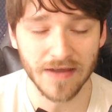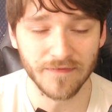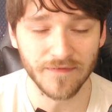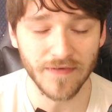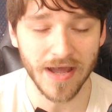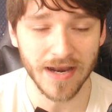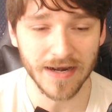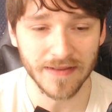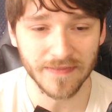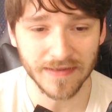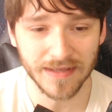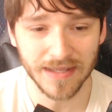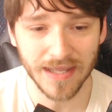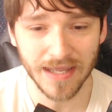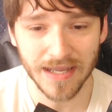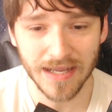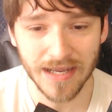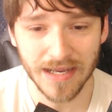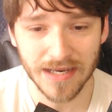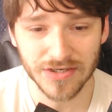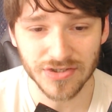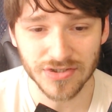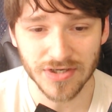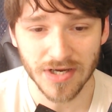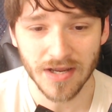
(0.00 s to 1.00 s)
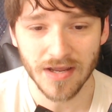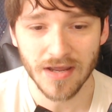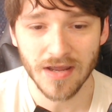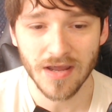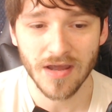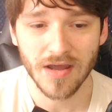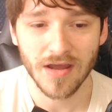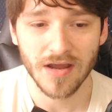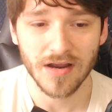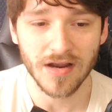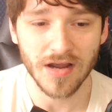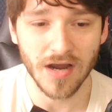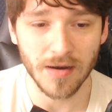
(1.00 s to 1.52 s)
out of the cage,
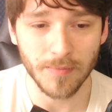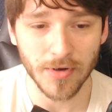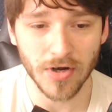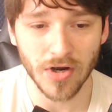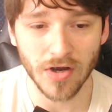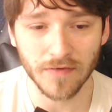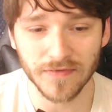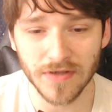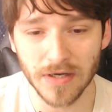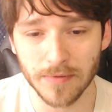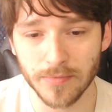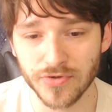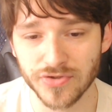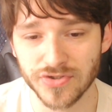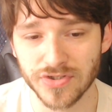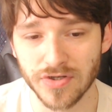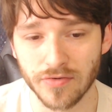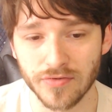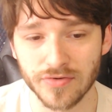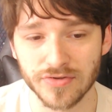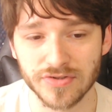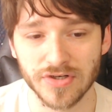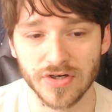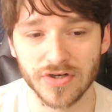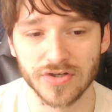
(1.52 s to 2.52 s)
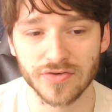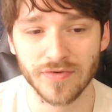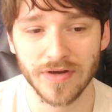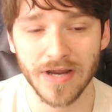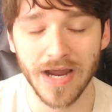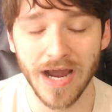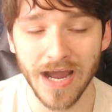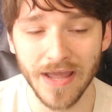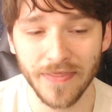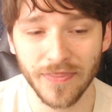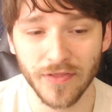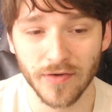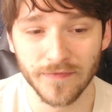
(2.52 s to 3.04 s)
coming off double shoulder surgery.
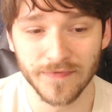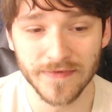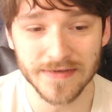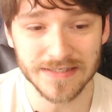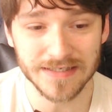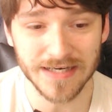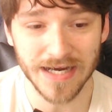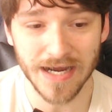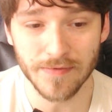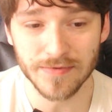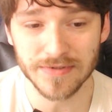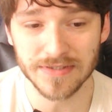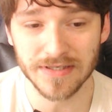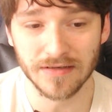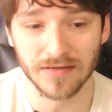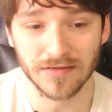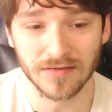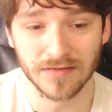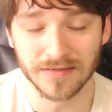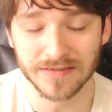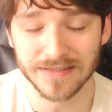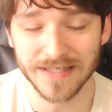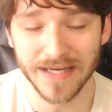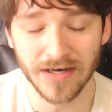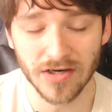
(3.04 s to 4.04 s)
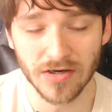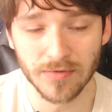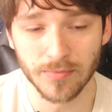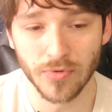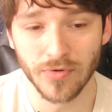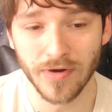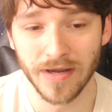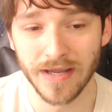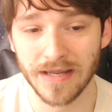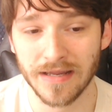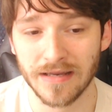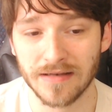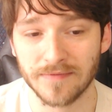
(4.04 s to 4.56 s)
I thought this guy was going to look
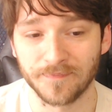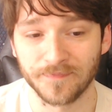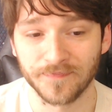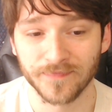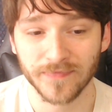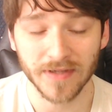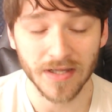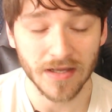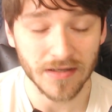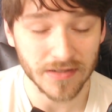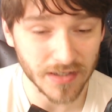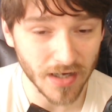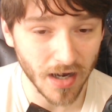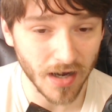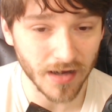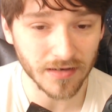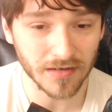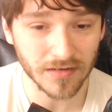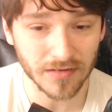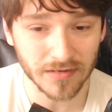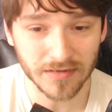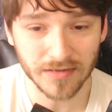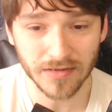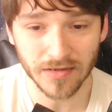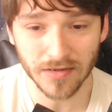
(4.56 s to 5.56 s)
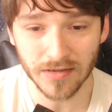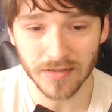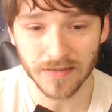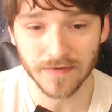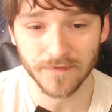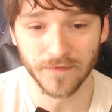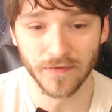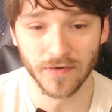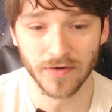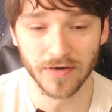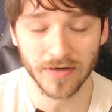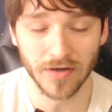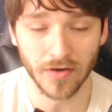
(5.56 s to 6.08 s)
terrible, and Jan looked good
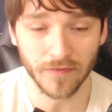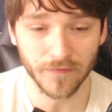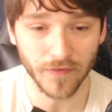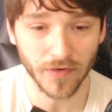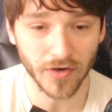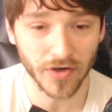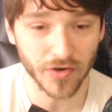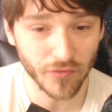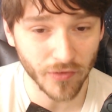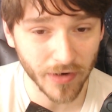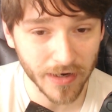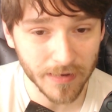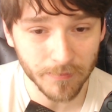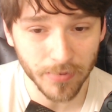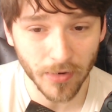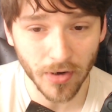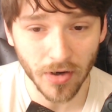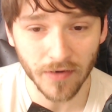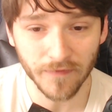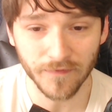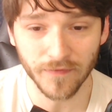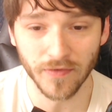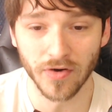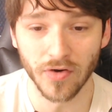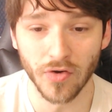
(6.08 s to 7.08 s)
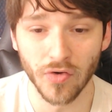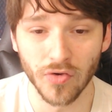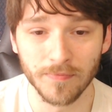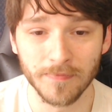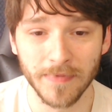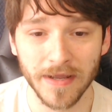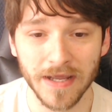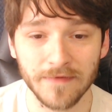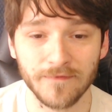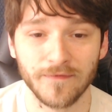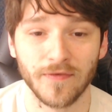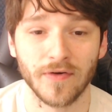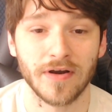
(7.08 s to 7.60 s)
for a grandpa, for an old
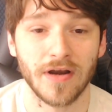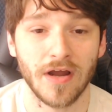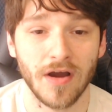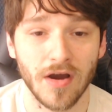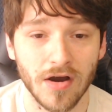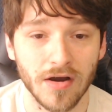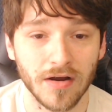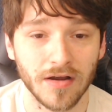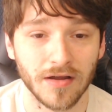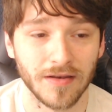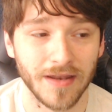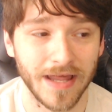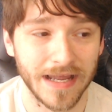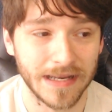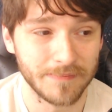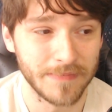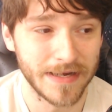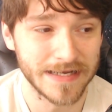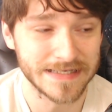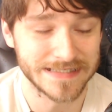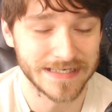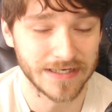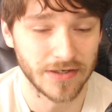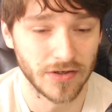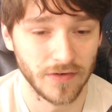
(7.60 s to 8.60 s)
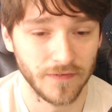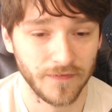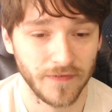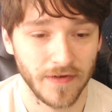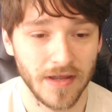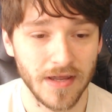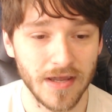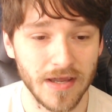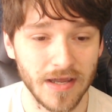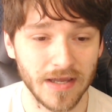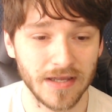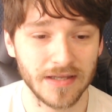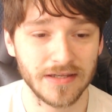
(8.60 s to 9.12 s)
man, for an unk like myself.
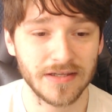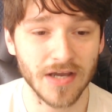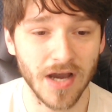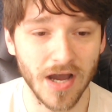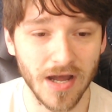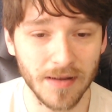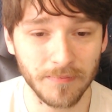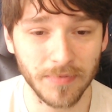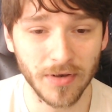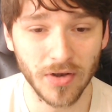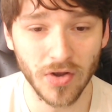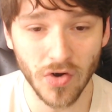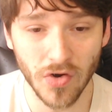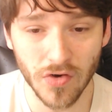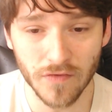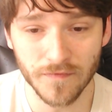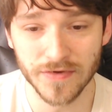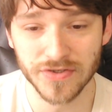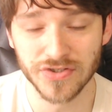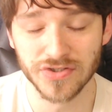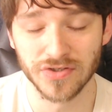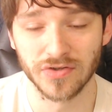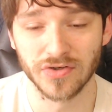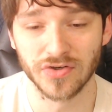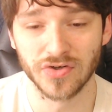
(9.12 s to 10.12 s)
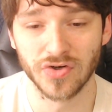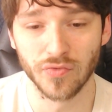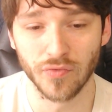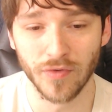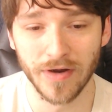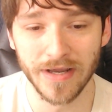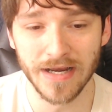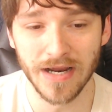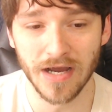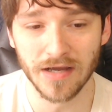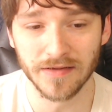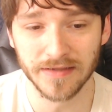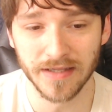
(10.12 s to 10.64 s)
Jan Blachowicz looked
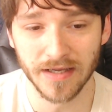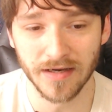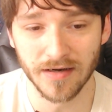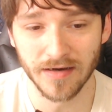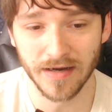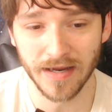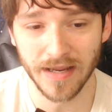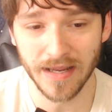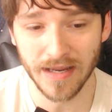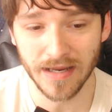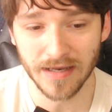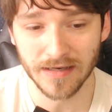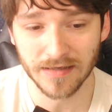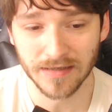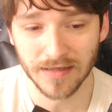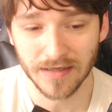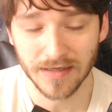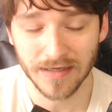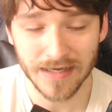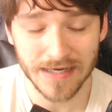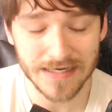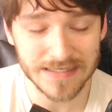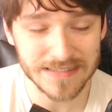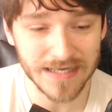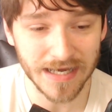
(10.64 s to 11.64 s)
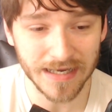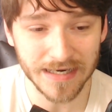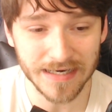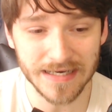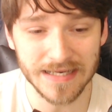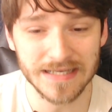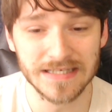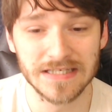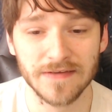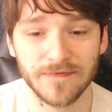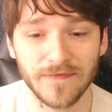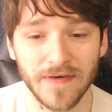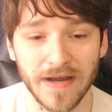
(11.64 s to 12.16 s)
great out there, and he's not an
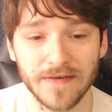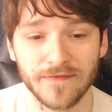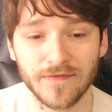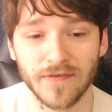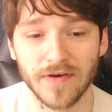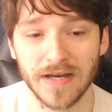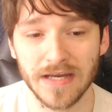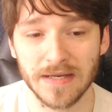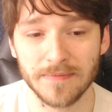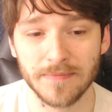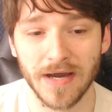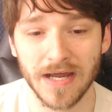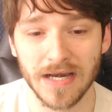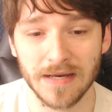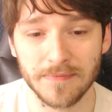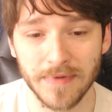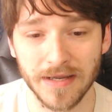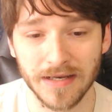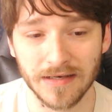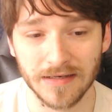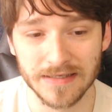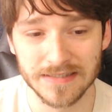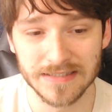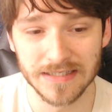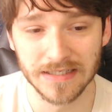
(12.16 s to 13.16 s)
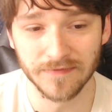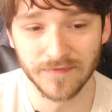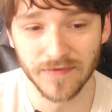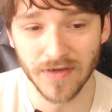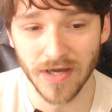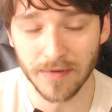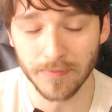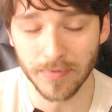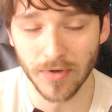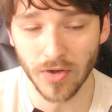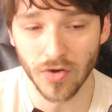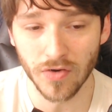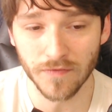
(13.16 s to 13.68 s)
easy fight for anybody, man. Listen, if
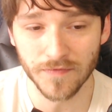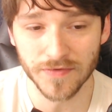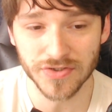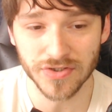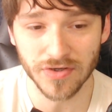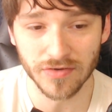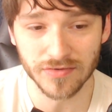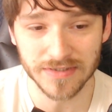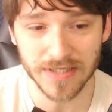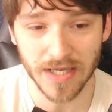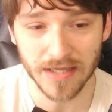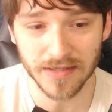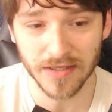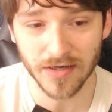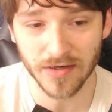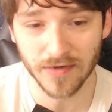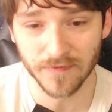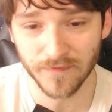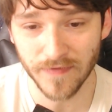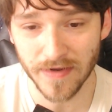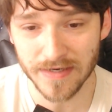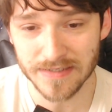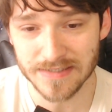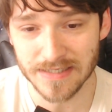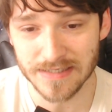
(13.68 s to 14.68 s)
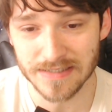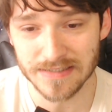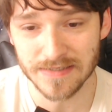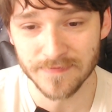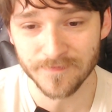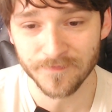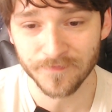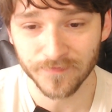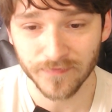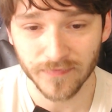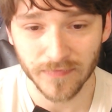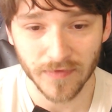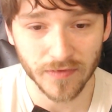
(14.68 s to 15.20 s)
Jan Blachowicz goes out there and faces
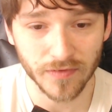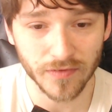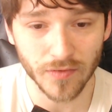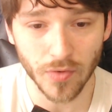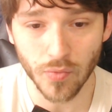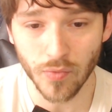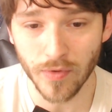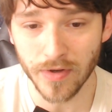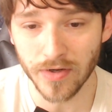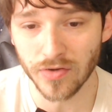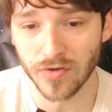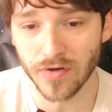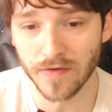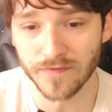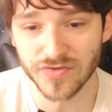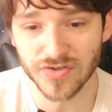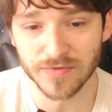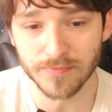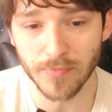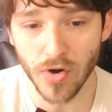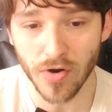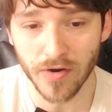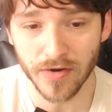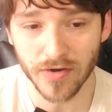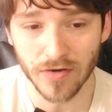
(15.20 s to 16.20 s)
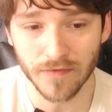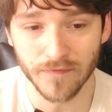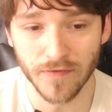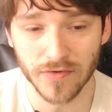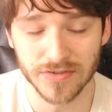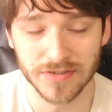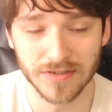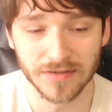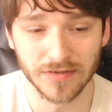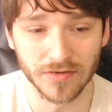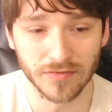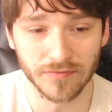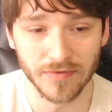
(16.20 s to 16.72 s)
the winner of Jamal Hill
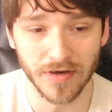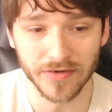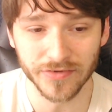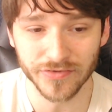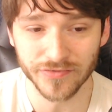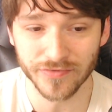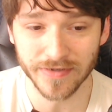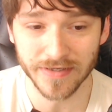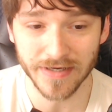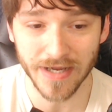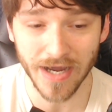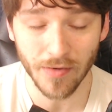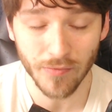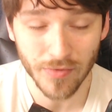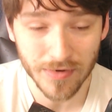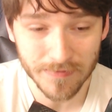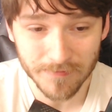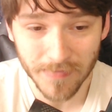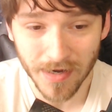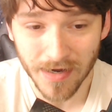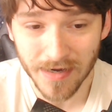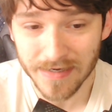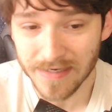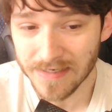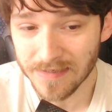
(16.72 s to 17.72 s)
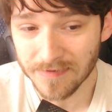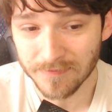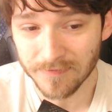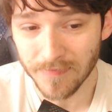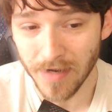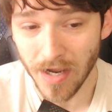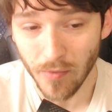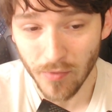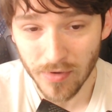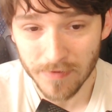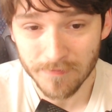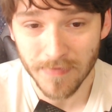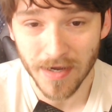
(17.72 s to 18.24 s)
versus Khalil Rountree, I wouldn't mind him.
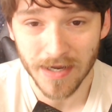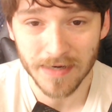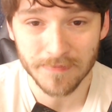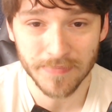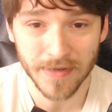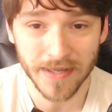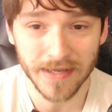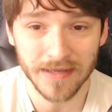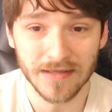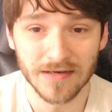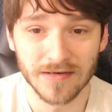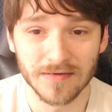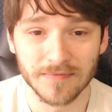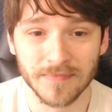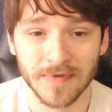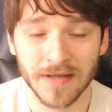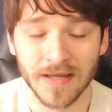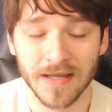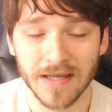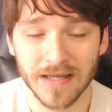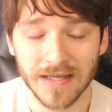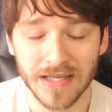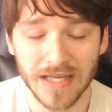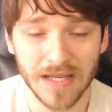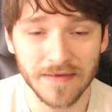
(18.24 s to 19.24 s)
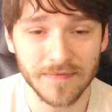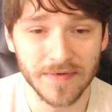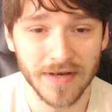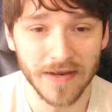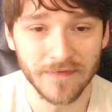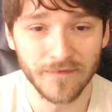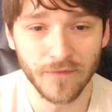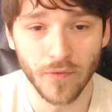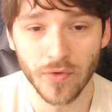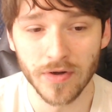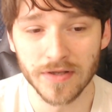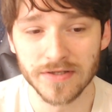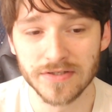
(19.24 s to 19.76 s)
I wouldn't mind picking him, even
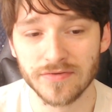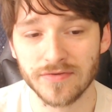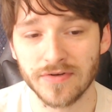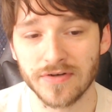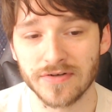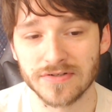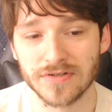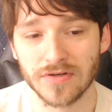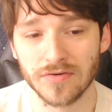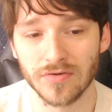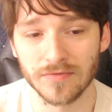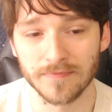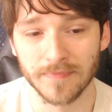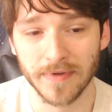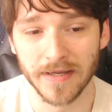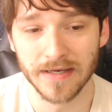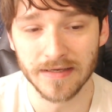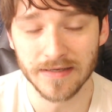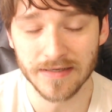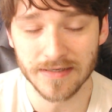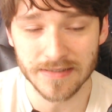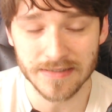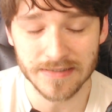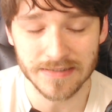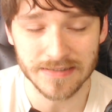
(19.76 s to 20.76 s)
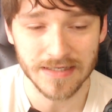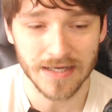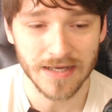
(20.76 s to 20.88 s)
at 42 years old, man, because